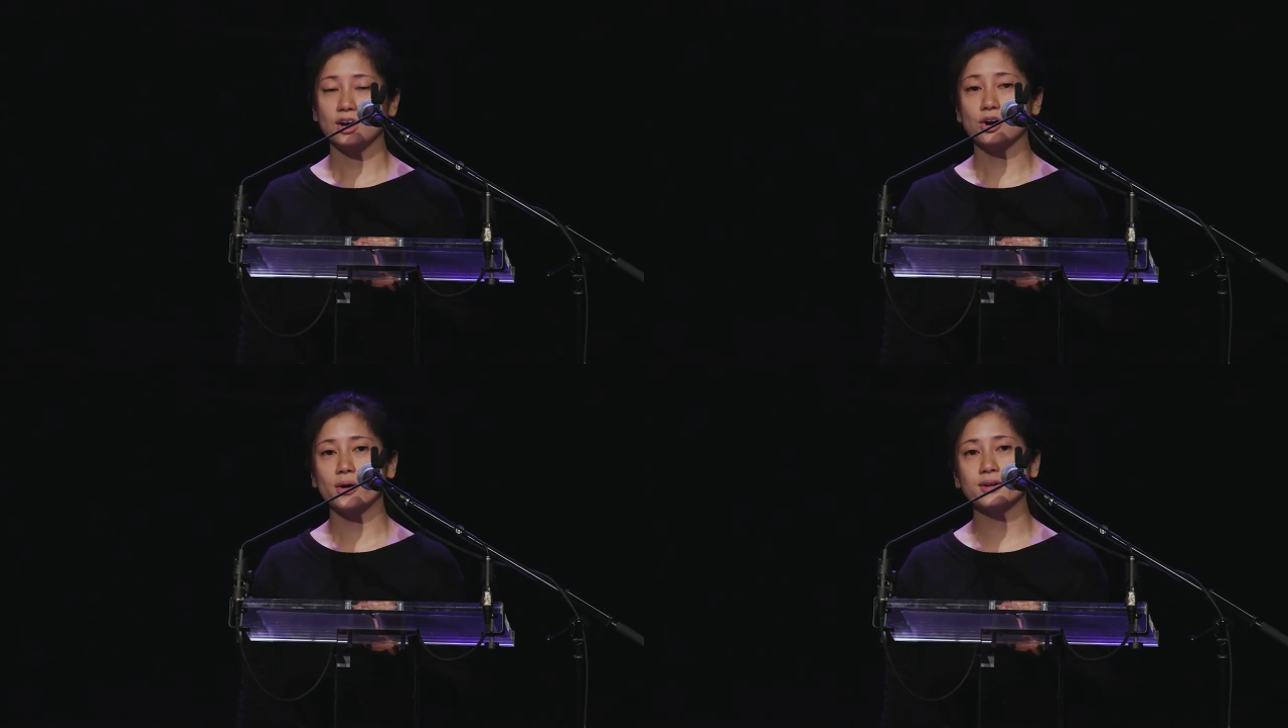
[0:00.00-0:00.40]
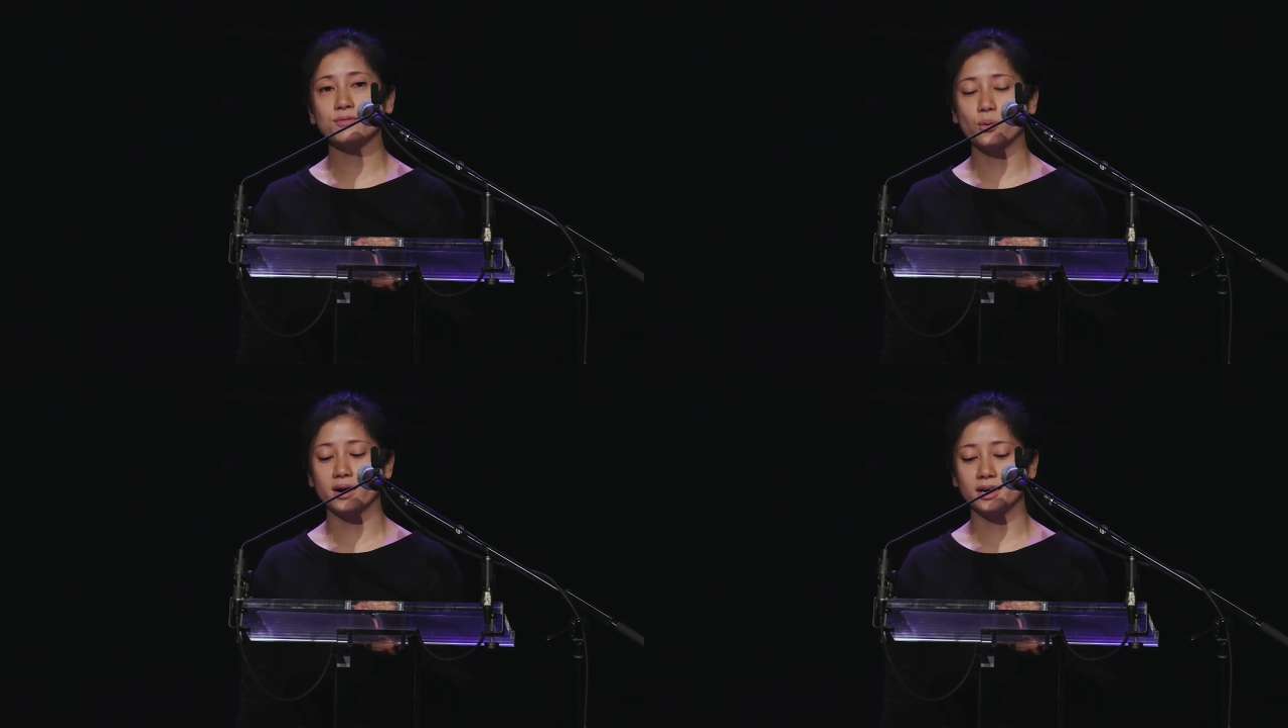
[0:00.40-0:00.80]
Going
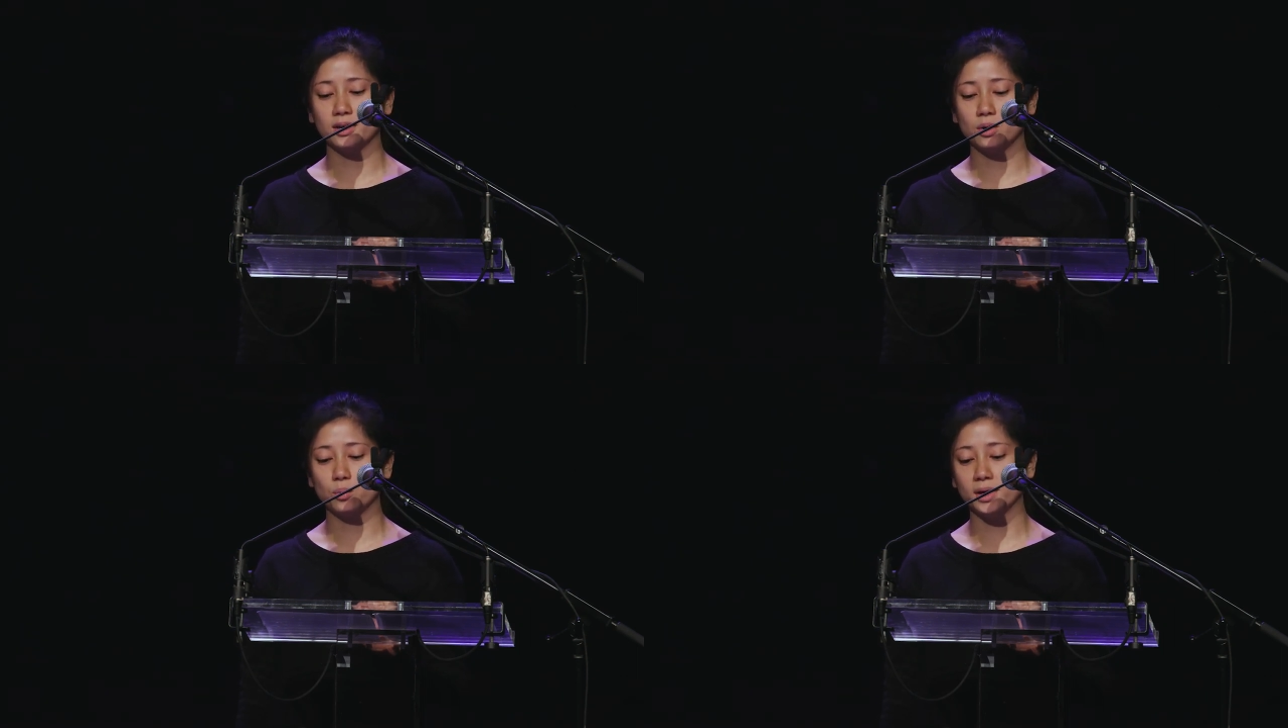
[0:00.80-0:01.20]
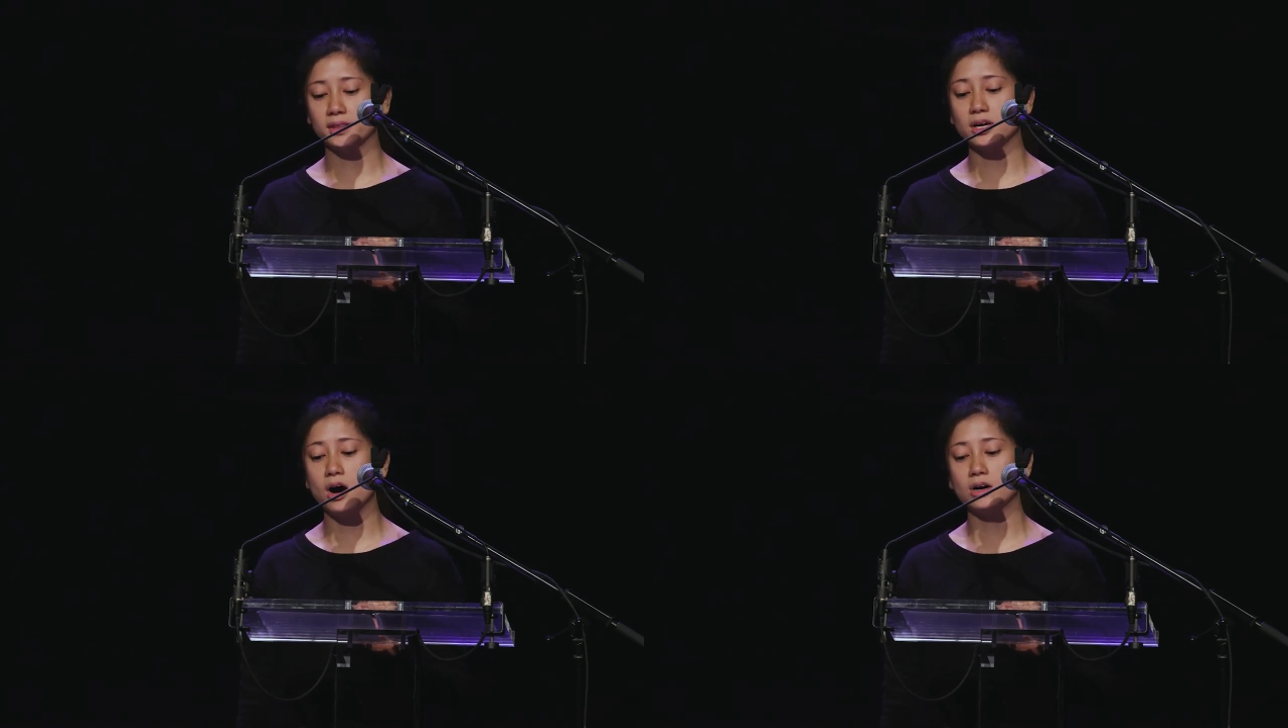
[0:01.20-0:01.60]
forward, we
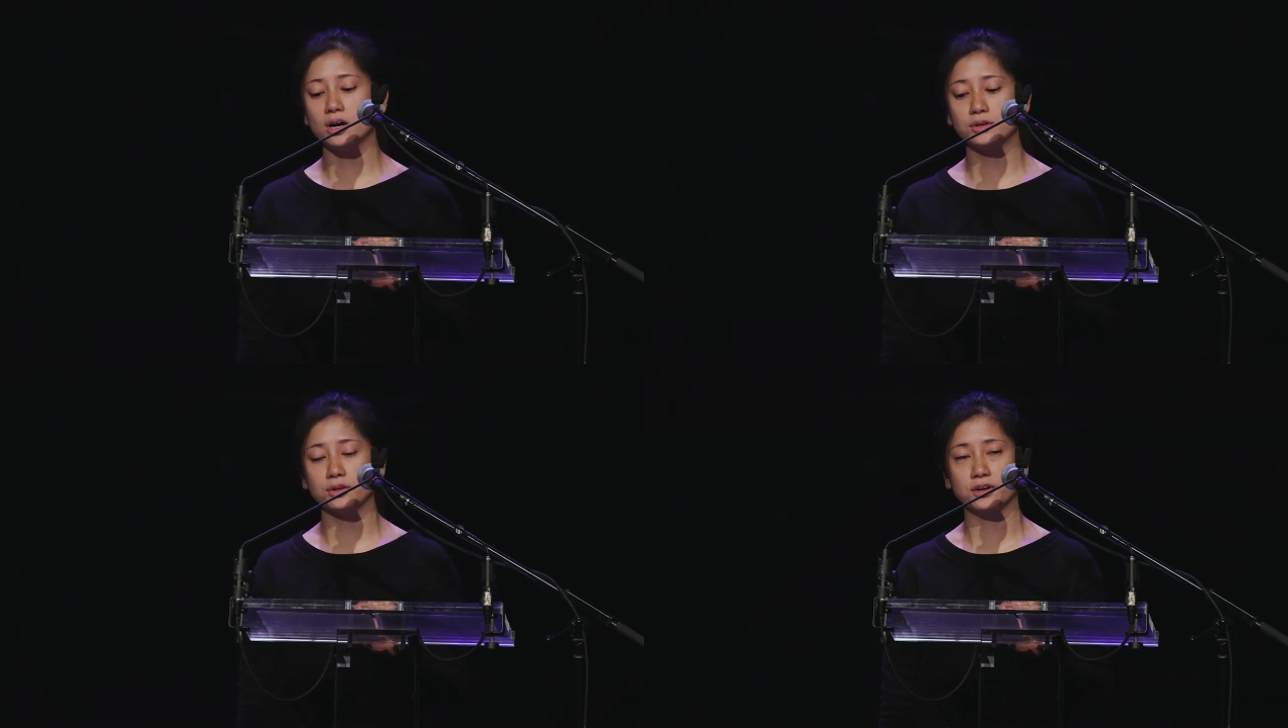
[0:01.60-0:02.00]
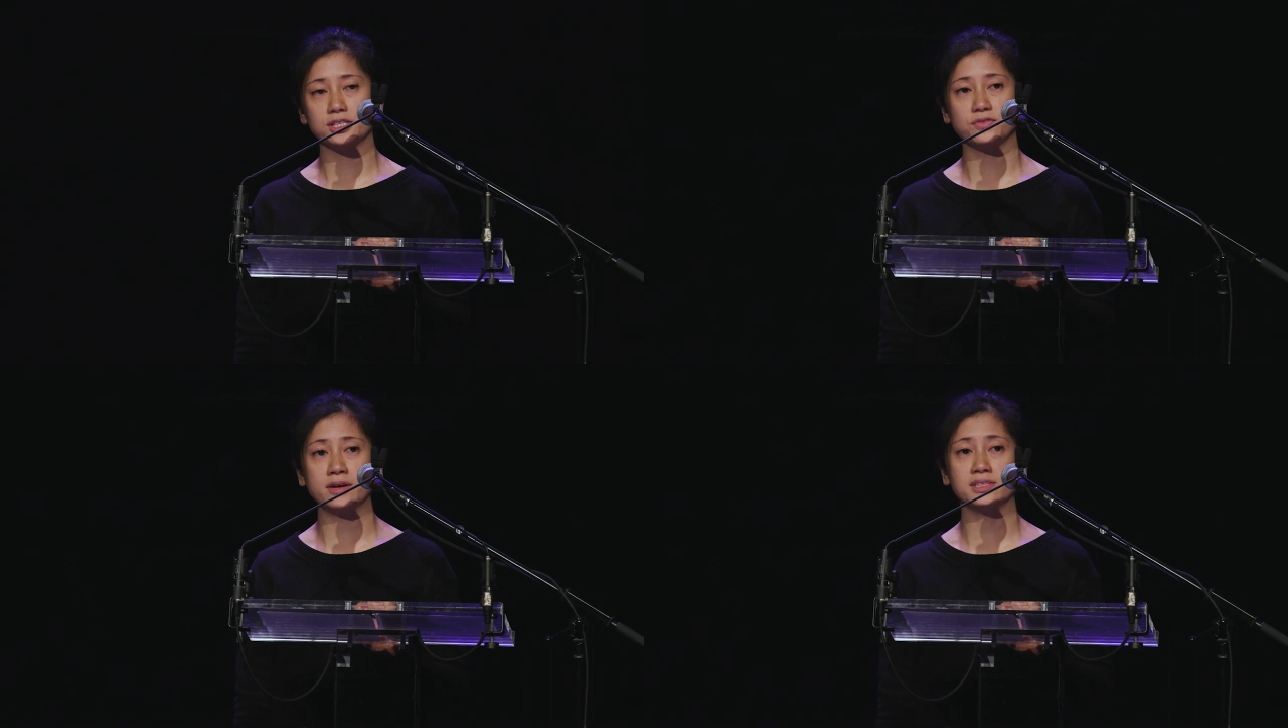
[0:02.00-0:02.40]
at the Hong Kong Youth
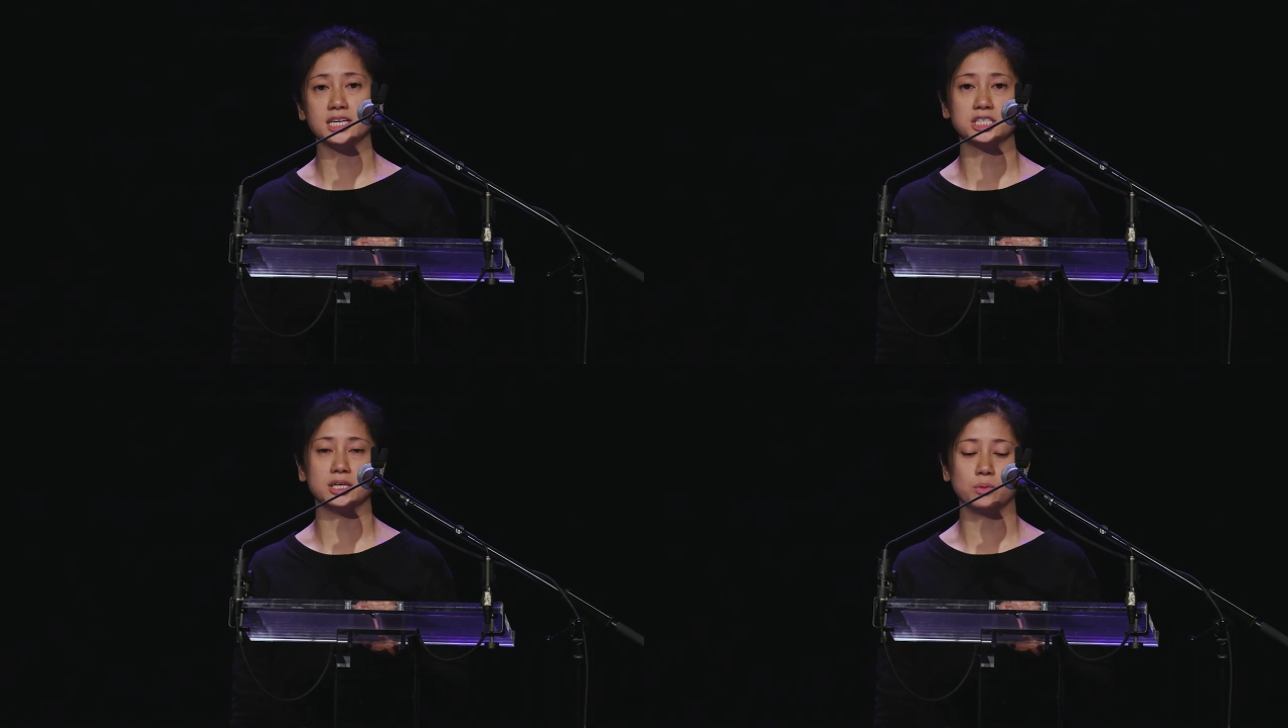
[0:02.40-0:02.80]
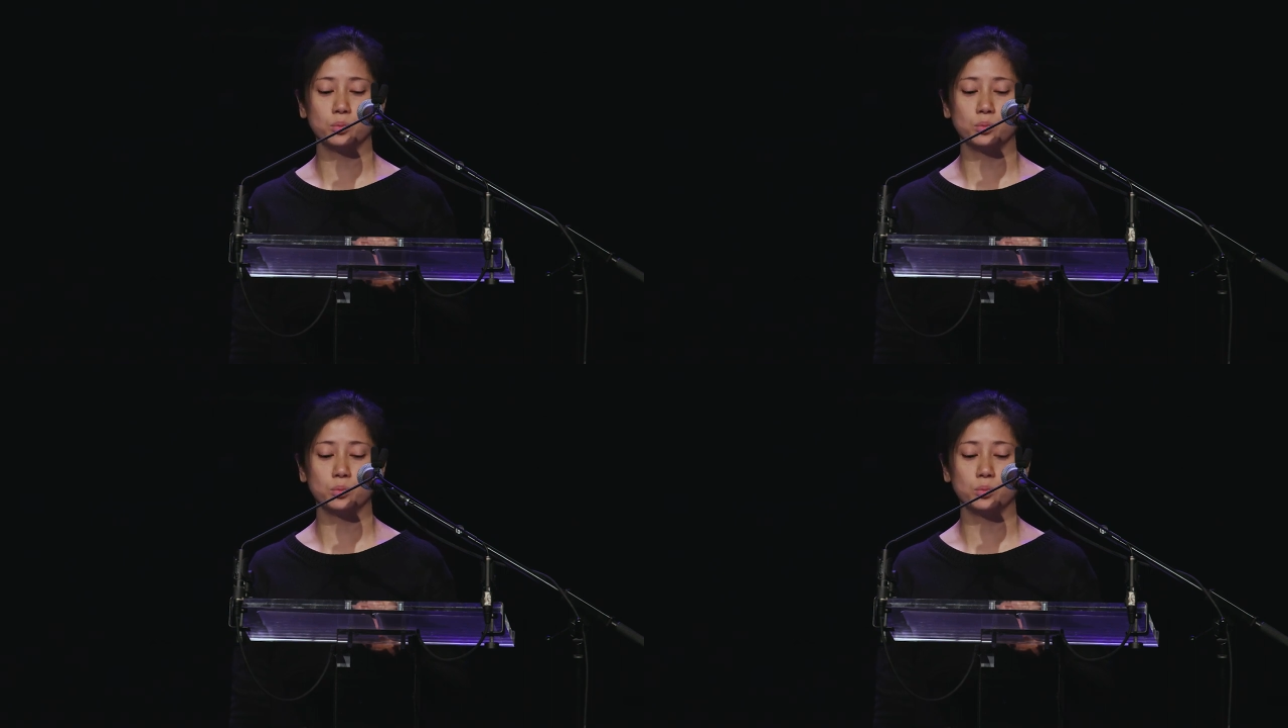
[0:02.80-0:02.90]
Arts Foundation